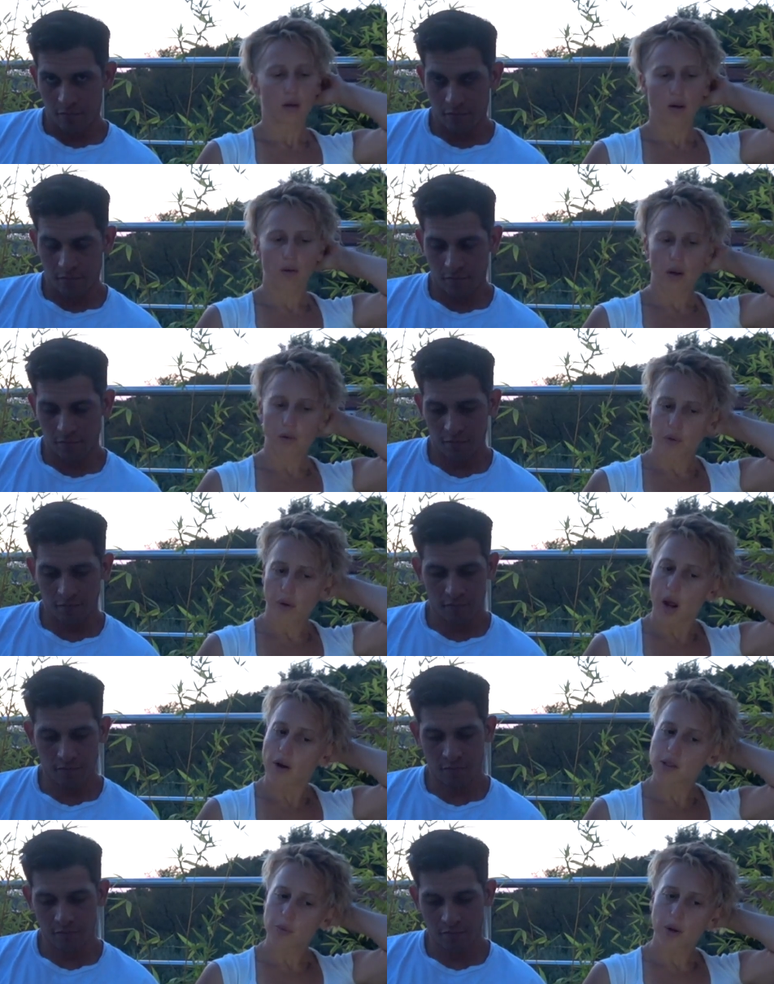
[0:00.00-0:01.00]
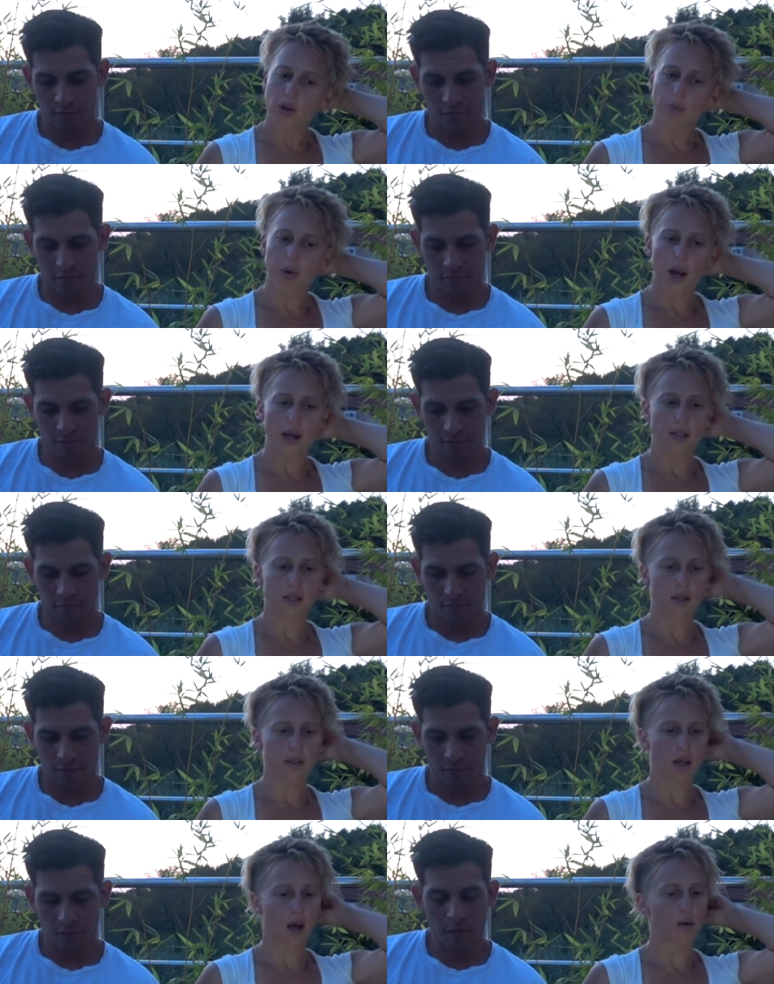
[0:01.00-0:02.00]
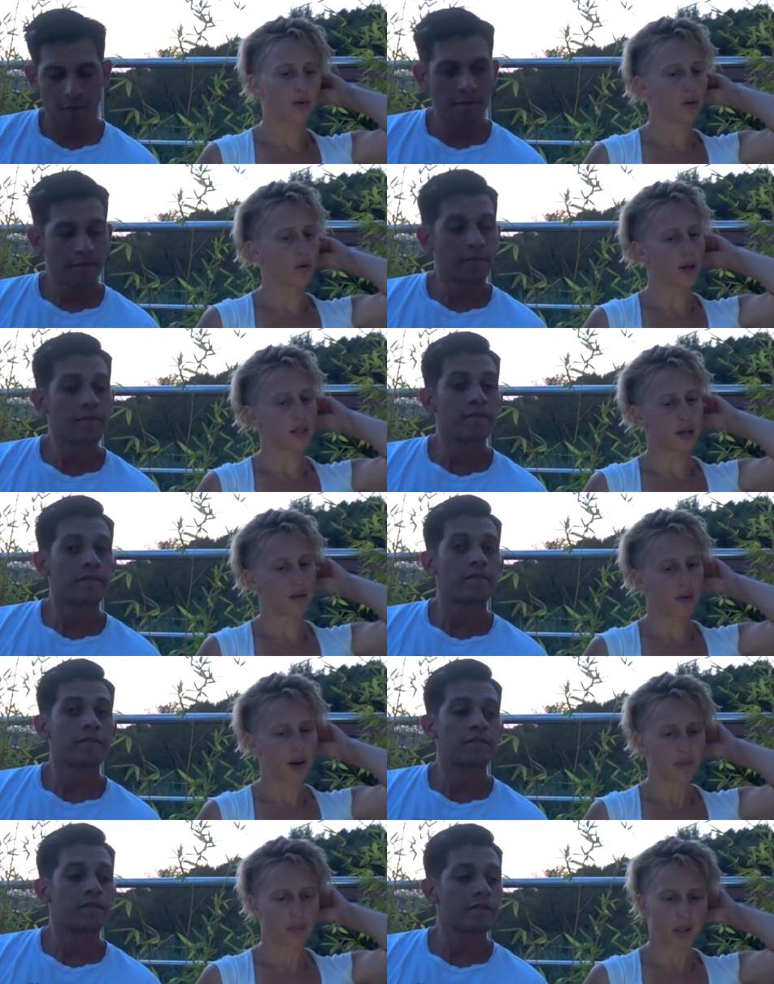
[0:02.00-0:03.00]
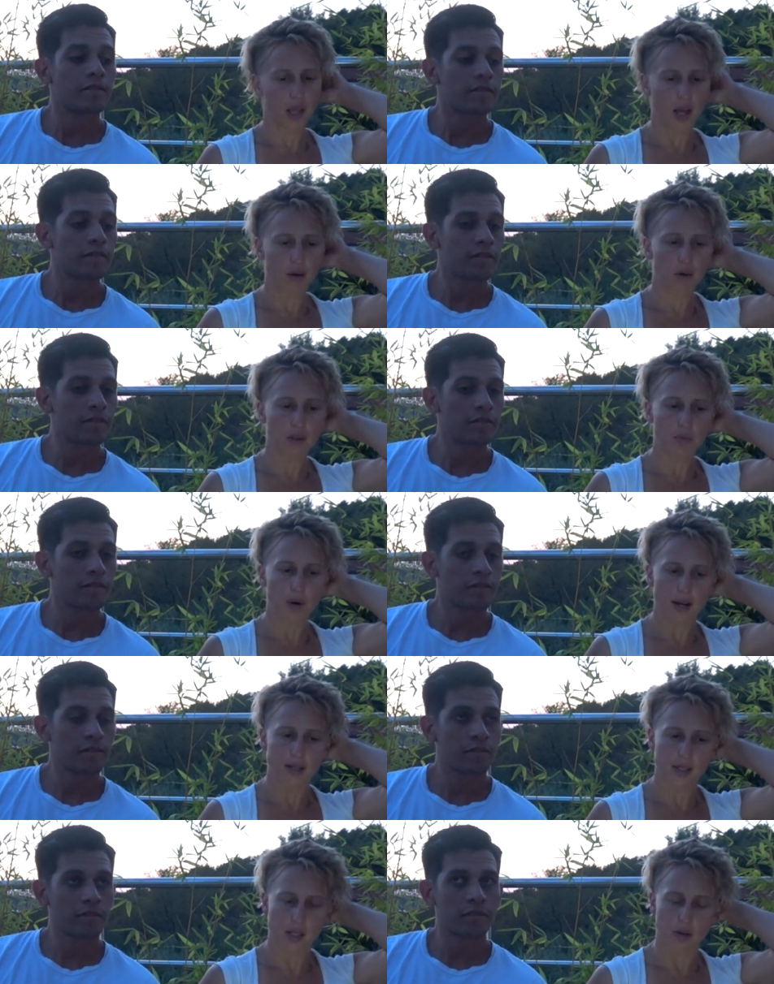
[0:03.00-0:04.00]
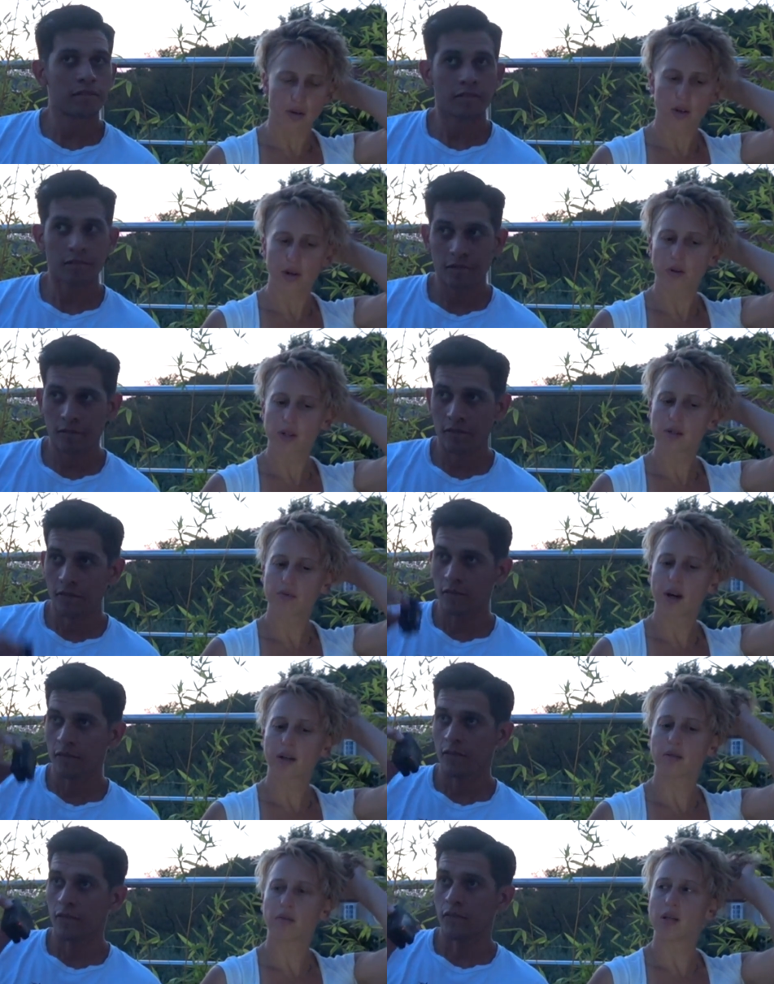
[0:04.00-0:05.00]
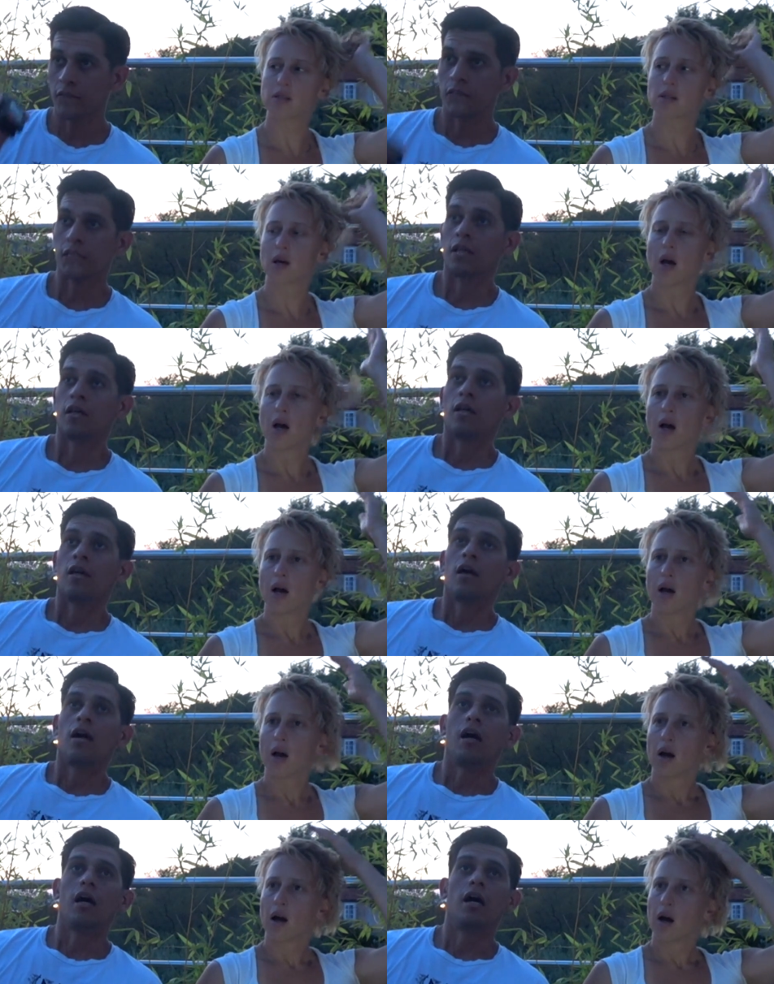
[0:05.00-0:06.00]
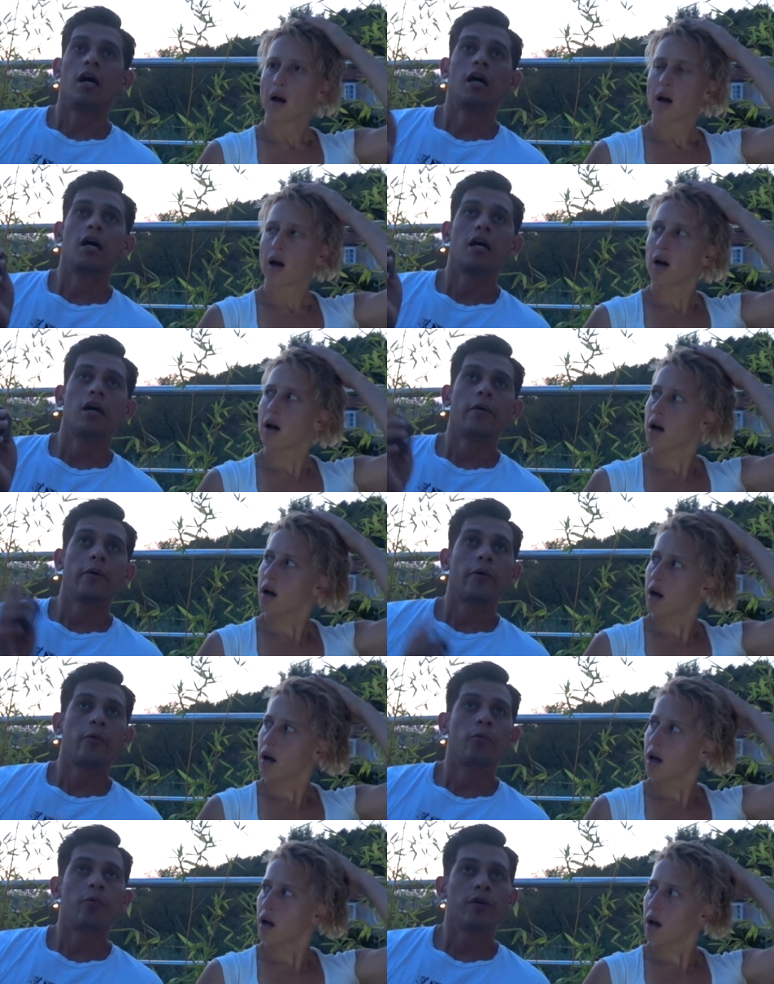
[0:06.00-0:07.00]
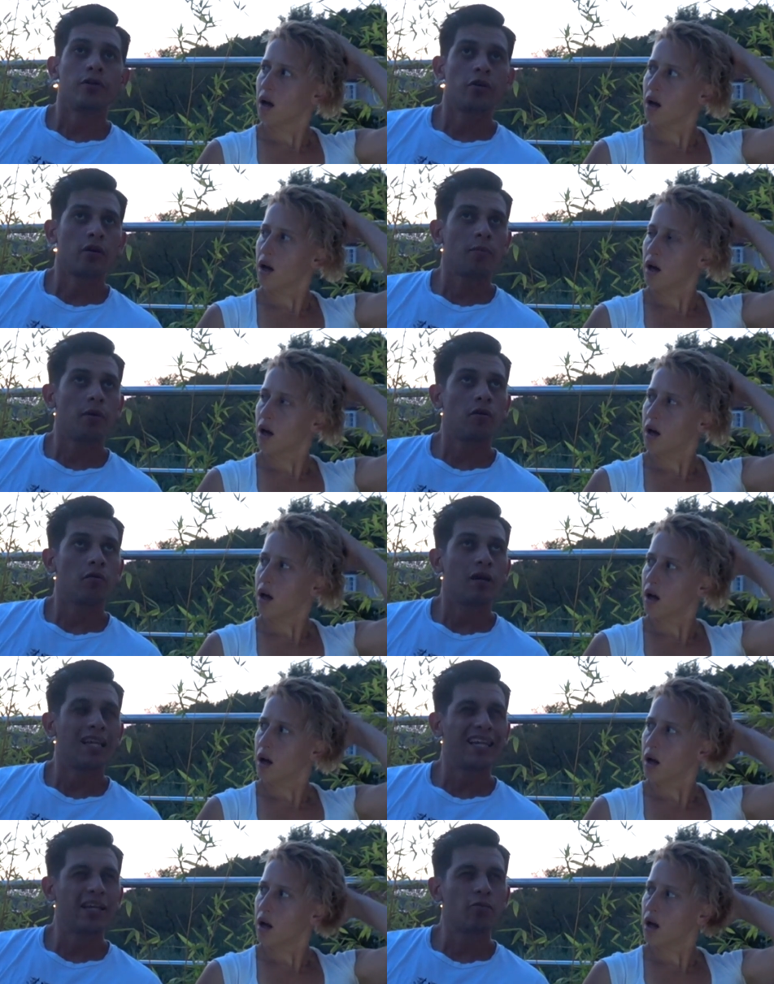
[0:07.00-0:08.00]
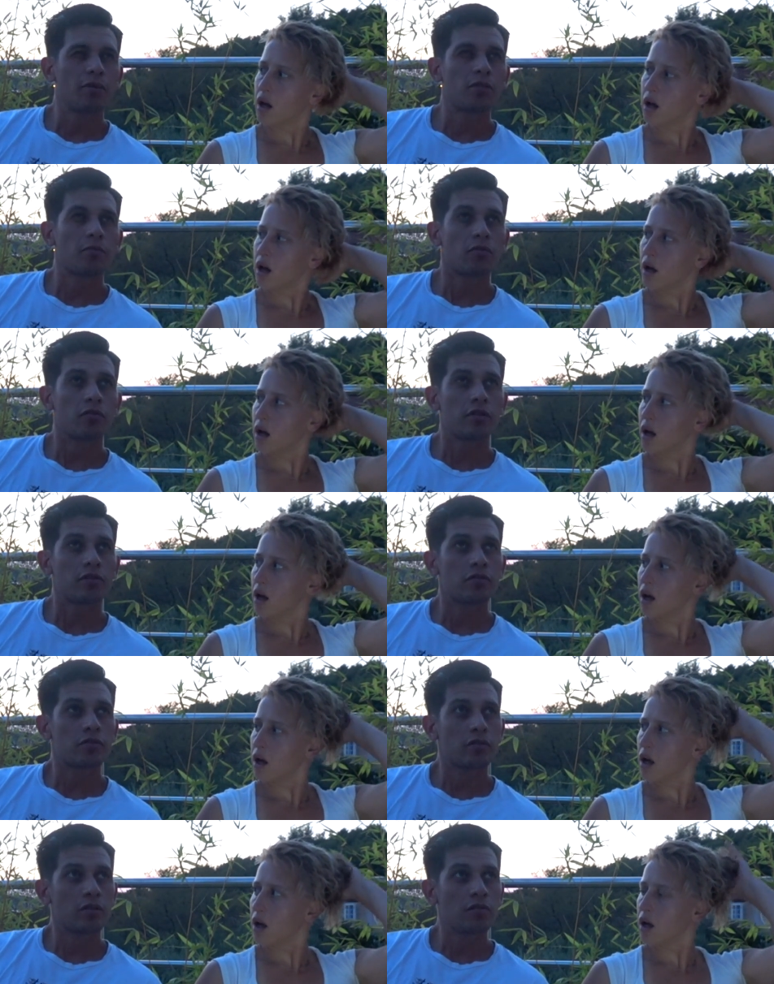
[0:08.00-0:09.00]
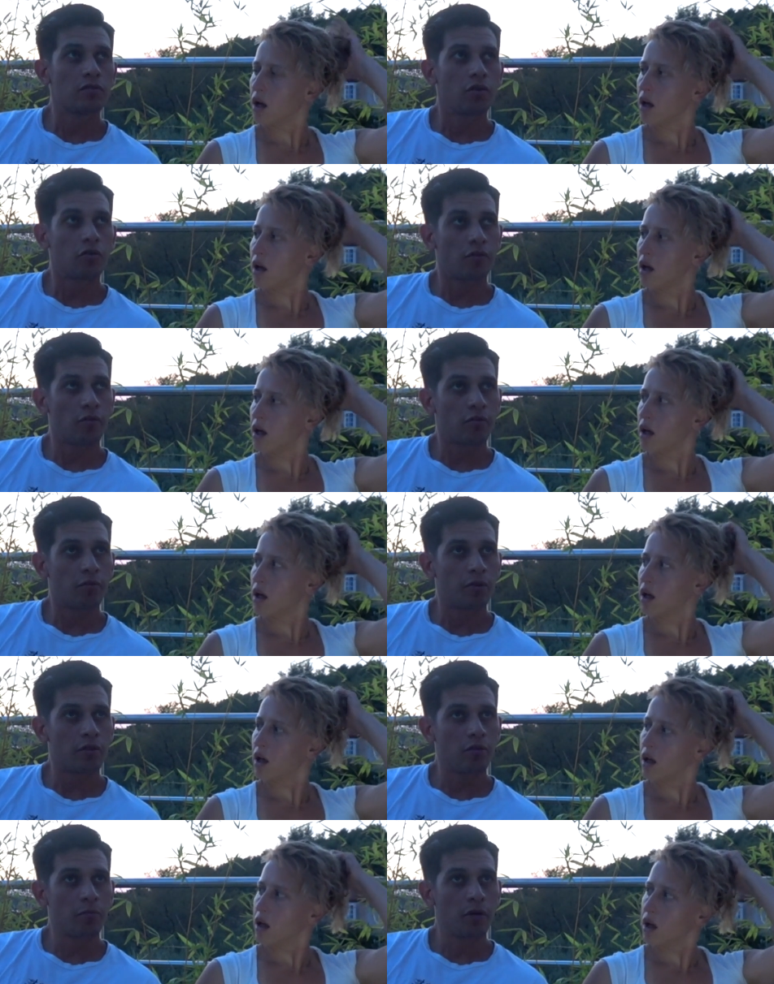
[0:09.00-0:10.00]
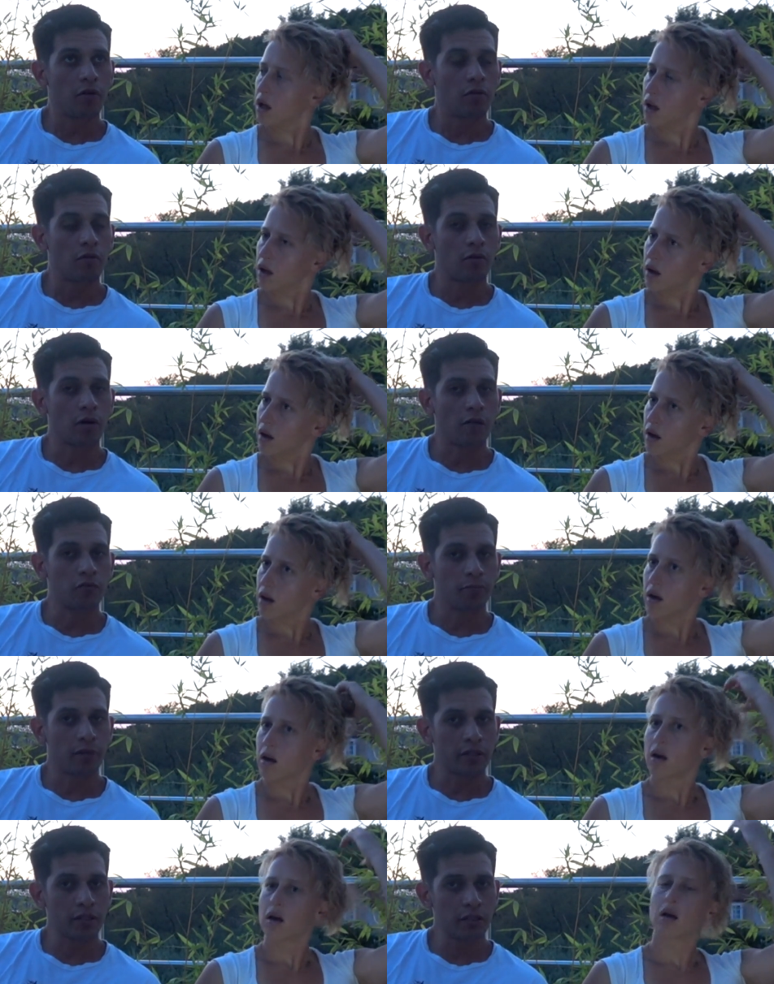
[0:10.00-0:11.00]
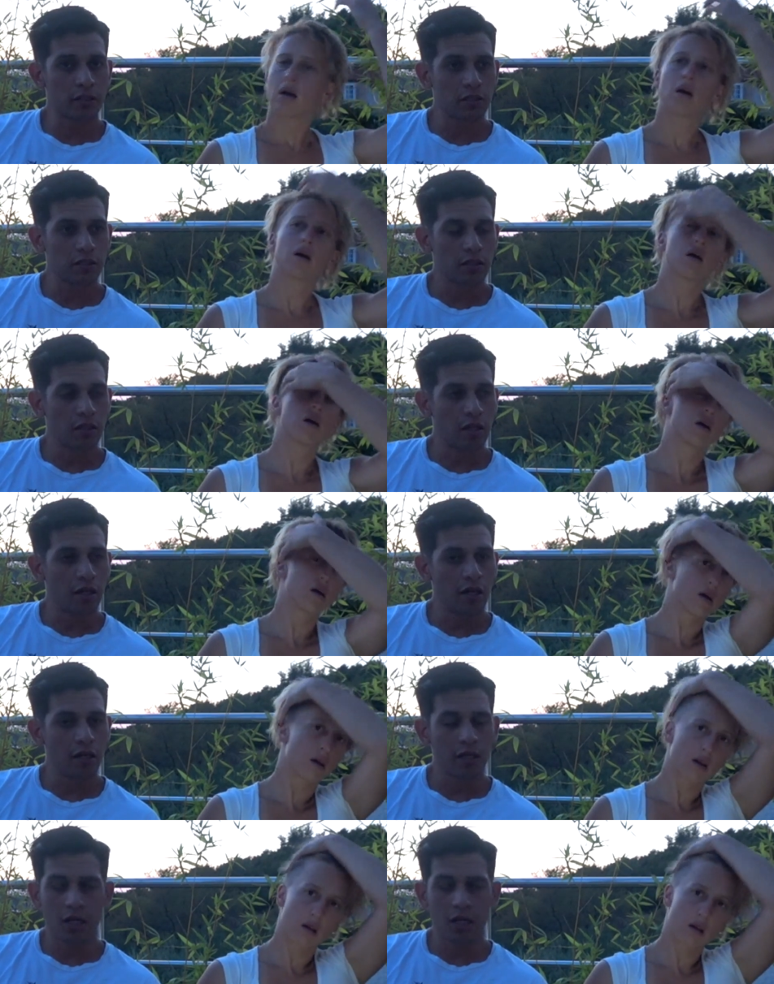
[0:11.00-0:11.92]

Speaker 1: you only have three hours a week to practice. How do you identify and plan what to practice in order to increase effectiveness?
Speaker 2: Uh, we talk about a little bit about this in the other video about how to practice, and it